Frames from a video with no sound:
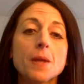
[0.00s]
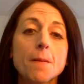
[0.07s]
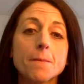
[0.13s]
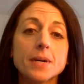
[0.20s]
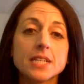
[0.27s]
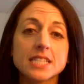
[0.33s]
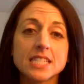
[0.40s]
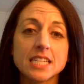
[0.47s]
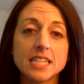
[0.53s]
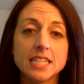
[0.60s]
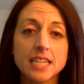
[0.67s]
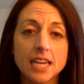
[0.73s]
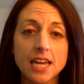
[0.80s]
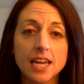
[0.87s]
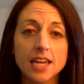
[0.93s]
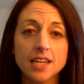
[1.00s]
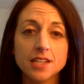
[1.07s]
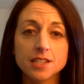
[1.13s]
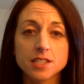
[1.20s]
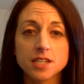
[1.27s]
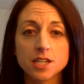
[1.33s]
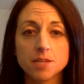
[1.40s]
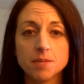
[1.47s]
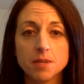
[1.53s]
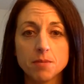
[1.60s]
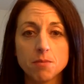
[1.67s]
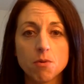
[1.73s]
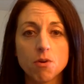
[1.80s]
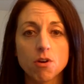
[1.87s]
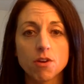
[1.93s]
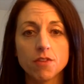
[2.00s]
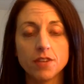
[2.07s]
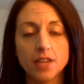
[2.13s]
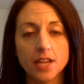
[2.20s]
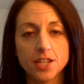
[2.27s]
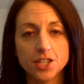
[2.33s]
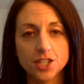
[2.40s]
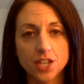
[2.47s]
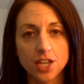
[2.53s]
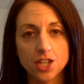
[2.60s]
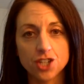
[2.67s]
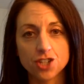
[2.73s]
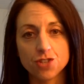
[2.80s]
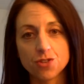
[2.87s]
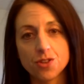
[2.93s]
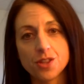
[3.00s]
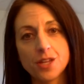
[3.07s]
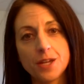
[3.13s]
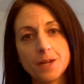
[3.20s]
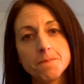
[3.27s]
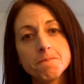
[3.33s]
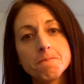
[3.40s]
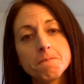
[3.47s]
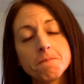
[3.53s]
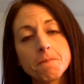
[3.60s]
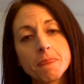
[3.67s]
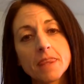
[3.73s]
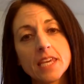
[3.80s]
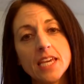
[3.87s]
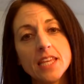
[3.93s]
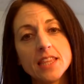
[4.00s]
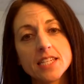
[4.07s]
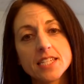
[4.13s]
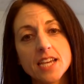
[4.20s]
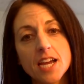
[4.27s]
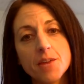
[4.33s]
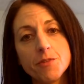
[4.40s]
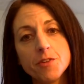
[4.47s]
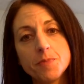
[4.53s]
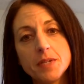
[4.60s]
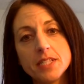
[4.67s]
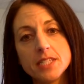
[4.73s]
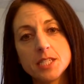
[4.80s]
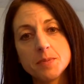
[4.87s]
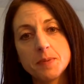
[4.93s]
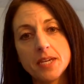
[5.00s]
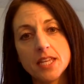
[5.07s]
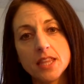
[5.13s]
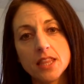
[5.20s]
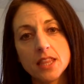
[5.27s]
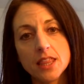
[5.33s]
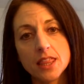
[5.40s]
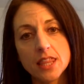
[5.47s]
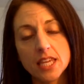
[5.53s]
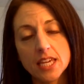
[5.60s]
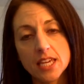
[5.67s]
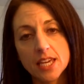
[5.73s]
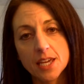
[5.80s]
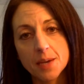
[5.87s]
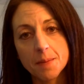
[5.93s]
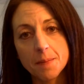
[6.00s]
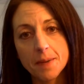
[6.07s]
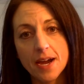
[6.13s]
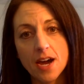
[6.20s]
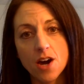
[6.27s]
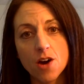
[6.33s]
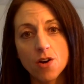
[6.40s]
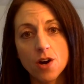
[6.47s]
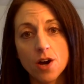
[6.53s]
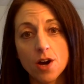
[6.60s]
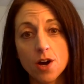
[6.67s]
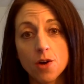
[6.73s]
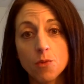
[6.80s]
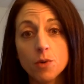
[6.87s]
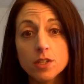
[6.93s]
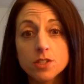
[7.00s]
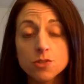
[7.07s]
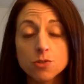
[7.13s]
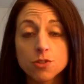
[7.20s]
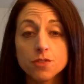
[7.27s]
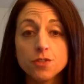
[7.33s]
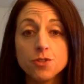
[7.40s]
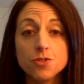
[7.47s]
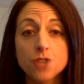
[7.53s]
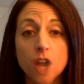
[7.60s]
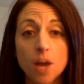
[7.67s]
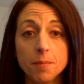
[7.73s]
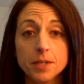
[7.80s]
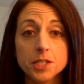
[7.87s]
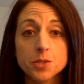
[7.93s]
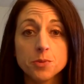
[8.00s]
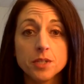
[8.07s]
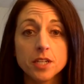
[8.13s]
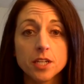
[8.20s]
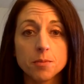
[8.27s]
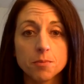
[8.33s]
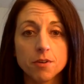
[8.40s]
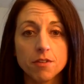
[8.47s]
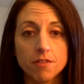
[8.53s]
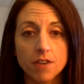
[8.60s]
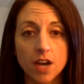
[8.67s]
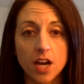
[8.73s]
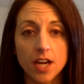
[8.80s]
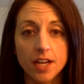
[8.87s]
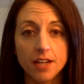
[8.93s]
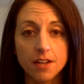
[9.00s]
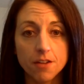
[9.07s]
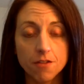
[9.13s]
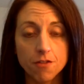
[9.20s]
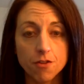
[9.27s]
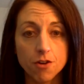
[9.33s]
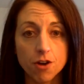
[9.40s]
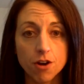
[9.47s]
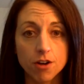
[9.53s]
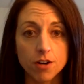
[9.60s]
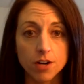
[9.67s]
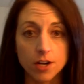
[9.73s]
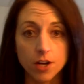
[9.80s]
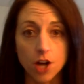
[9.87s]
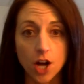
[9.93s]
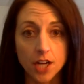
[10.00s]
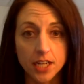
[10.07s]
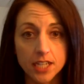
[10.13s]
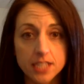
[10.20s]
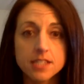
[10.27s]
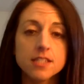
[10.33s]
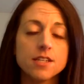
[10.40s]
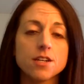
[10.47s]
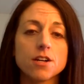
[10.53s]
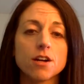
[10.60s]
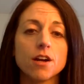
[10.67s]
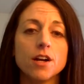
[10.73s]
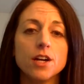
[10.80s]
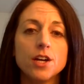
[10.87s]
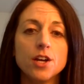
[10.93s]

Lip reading: but today is going to be more of an educational thing. In the time we've been spent thinking about what sort of new topics we can provide for our audience here,